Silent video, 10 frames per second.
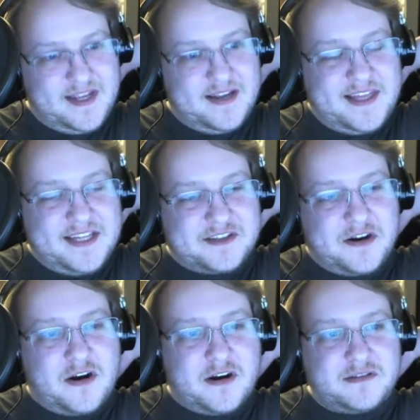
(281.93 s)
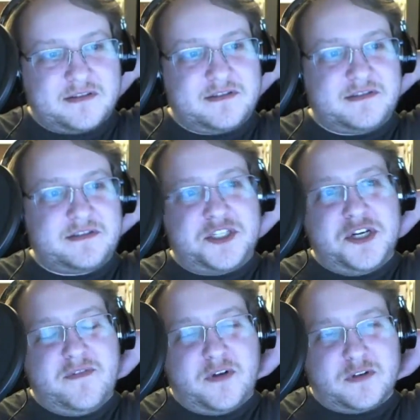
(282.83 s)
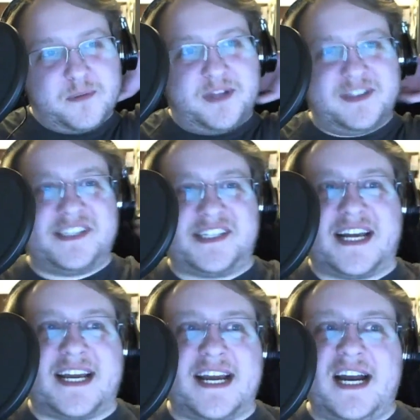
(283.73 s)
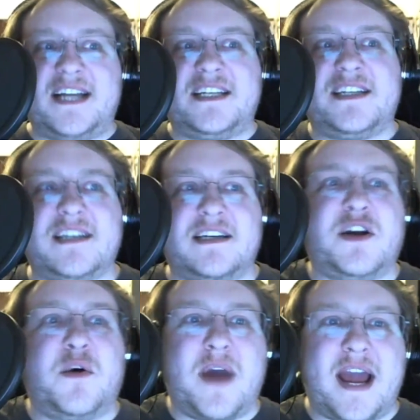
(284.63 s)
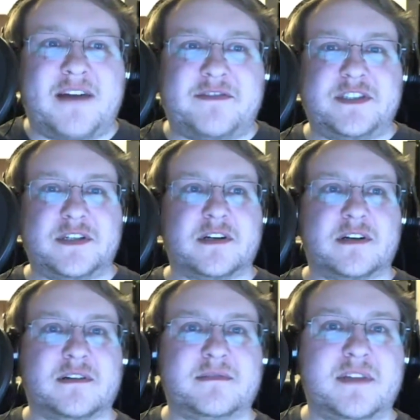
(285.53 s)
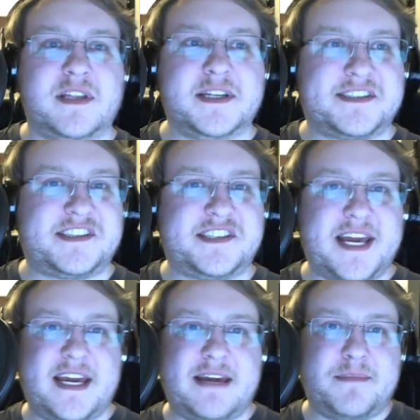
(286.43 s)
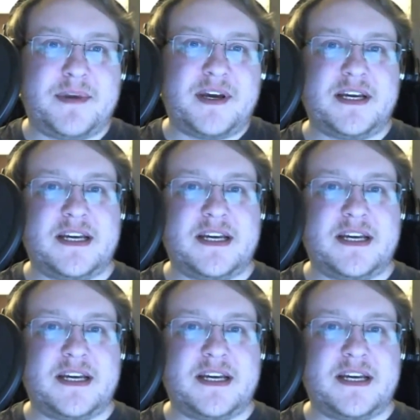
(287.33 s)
these are two vulnerabilities that kind of go after the same